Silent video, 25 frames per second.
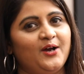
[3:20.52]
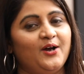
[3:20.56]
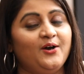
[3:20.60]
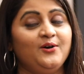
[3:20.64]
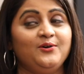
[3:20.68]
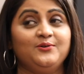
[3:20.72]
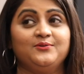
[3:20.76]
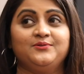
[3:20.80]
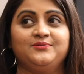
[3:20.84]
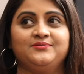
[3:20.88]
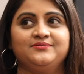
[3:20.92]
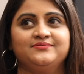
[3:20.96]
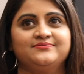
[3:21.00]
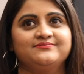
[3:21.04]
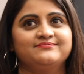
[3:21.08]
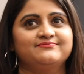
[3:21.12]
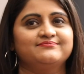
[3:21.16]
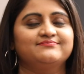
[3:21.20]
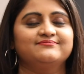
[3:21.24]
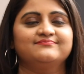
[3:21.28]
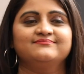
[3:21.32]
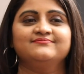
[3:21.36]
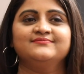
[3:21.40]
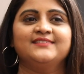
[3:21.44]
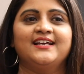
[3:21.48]
Oh,
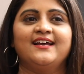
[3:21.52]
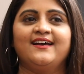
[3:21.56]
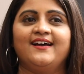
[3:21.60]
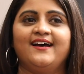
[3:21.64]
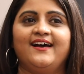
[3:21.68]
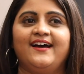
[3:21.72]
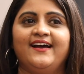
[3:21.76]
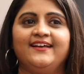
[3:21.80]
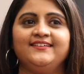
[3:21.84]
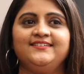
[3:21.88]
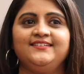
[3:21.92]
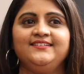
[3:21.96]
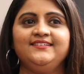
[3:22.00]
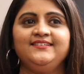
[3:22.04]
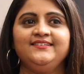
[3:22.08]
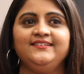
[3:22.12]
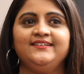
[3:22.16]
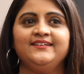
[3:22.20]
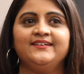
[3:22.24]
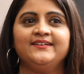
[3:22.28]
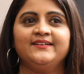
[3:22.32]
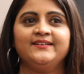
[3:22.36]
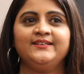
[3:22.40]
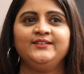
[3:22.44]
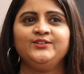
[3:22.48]
I
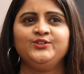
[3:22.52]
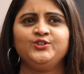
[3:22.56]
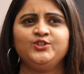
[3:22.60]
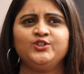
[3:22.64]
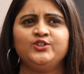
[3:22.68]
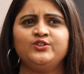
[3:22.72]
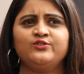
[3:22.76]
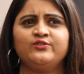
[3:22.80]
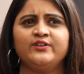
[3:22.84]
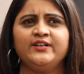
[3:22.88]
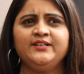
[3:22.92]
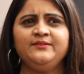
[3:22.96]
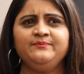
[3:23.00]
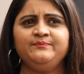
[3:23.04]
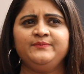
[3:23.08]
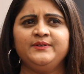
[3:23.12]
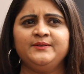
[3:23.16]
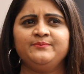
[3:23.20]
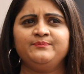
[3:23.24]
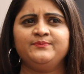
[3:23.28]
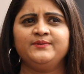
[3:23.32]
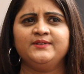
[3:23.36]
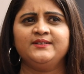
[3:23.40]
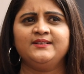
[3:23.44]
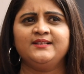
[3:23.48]
think you should train
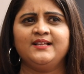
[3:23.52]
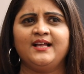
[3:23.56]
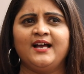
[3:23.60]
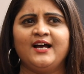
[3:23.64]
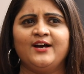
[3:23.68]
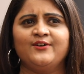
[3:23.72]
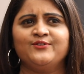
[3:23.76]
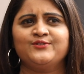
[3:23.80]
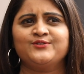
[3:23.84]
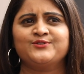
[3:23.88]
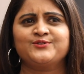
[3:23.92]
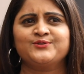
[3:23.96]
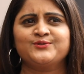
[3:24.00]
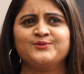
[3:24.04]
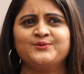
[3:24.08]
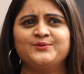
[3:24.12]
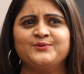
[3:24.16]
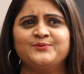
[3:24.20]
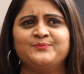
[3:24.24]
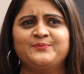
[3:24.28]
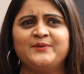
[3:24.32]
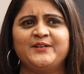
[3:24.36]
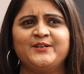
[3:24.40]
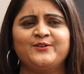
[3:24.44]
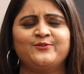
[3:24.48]
people how
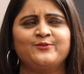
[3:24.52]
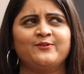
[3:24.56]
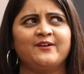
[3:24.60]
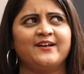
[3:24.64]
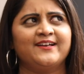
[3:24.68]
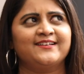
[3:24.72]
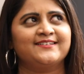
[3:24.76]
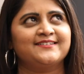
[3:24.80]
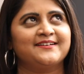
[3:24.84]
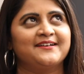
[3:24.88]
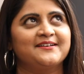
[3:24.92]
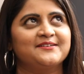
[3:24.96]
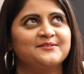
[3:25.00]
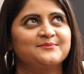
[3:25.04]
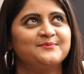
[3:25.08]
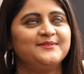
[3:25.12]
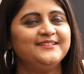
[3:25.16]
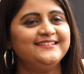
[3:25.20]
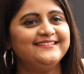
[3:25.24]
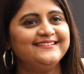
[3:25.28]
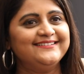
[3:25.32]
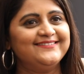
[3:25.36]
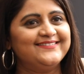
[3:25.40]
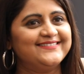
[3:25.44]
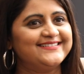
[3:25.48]
to be right
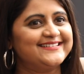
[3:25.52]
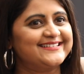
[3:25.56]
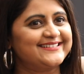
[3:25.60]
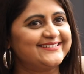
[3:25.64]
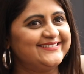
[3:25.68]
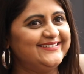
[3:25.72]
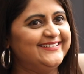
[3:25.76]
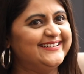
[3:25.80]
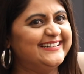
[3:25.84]
husband also.